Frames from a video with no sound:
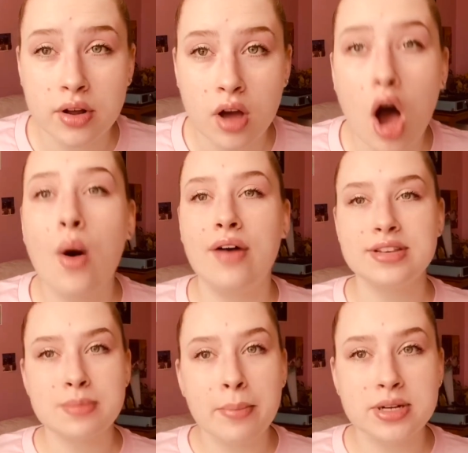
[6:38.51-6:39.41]
Oh, Elvis
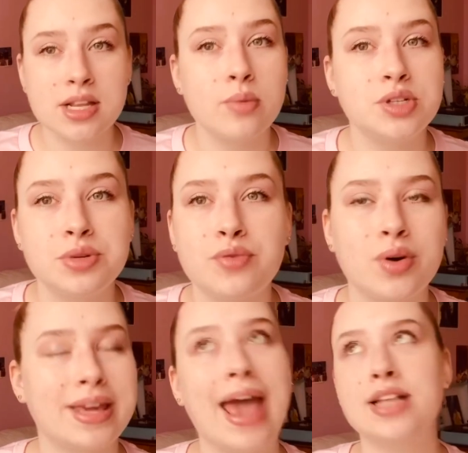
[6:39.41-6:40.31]
met Priscilla when she was 4.
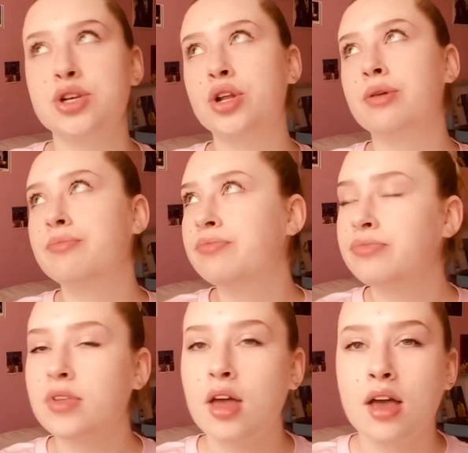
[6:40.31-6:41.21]
Canceled.
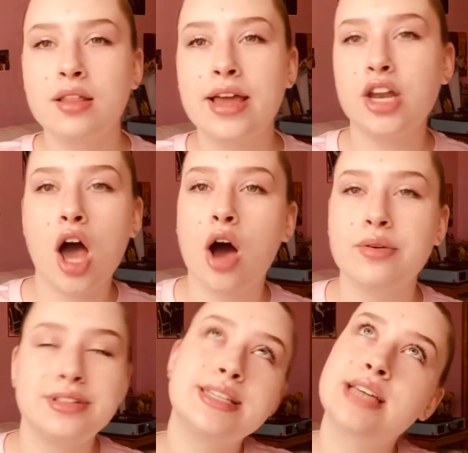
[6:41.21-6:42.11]
Like, no,
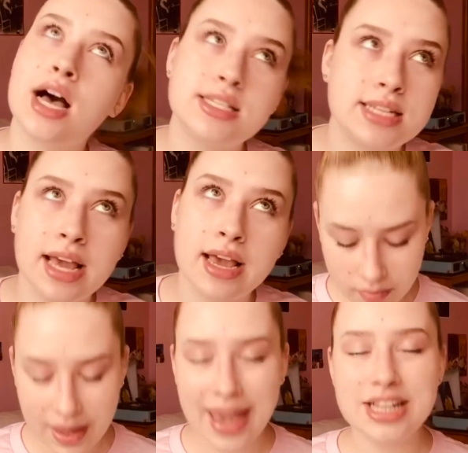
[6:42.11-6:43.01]
disgusting.
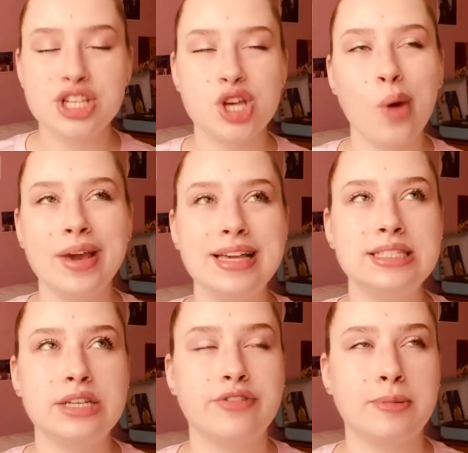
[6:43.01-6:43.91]
It's so easy
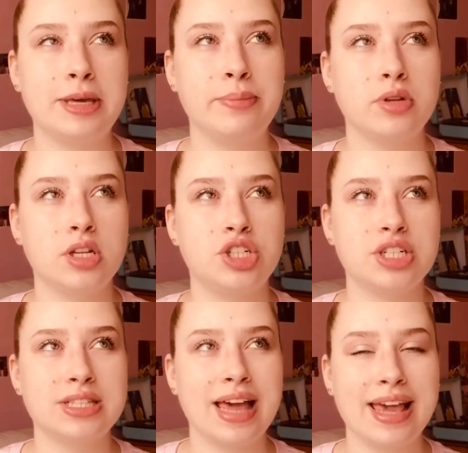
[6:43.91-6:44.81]
for people to just
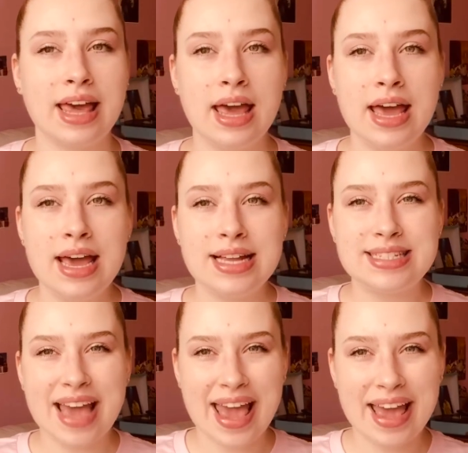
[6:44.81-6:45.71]
like
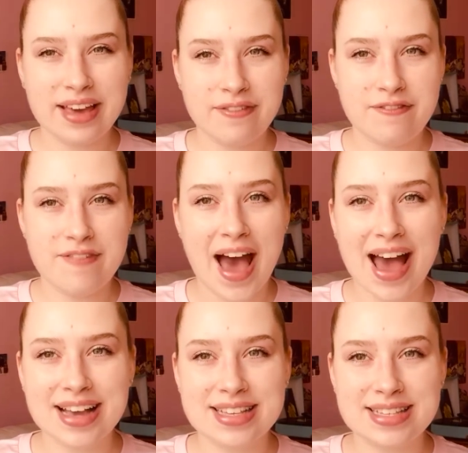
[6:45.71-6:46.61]
take
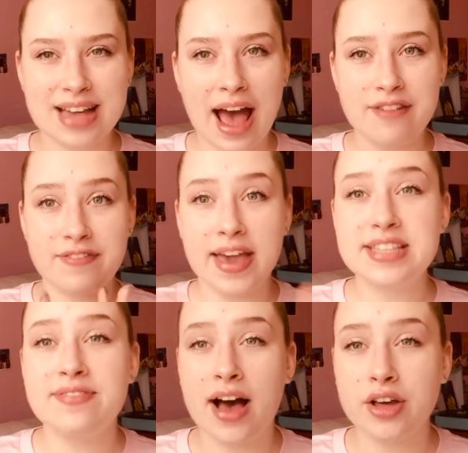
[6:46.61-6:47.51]
facts at face
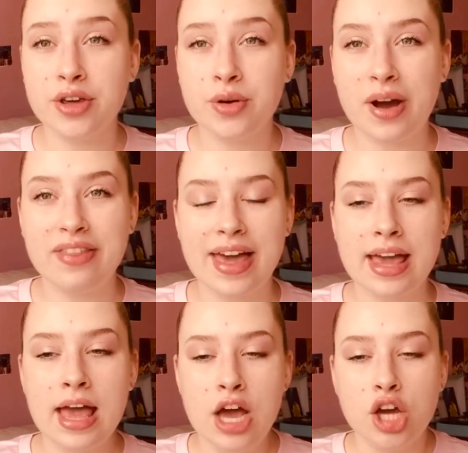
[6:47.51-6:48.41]
value and like
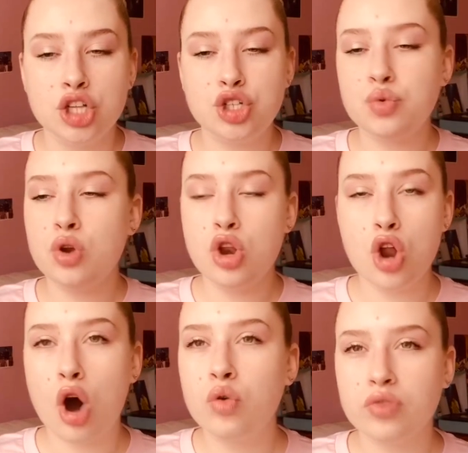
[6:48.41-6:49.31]
do
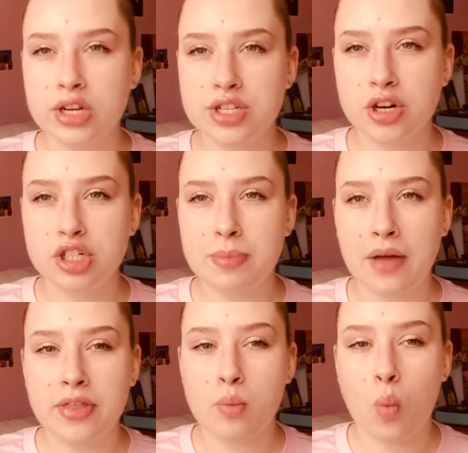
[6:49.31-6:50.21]
no research about
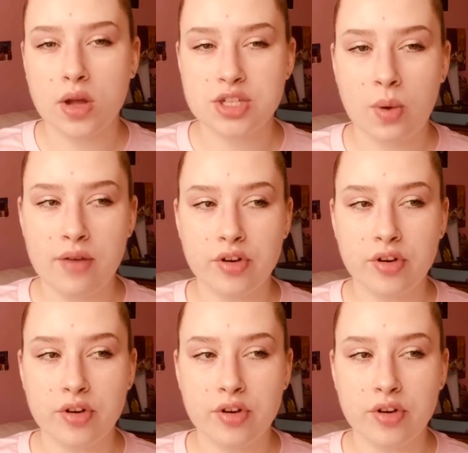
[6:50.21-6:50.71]
them whatsoever.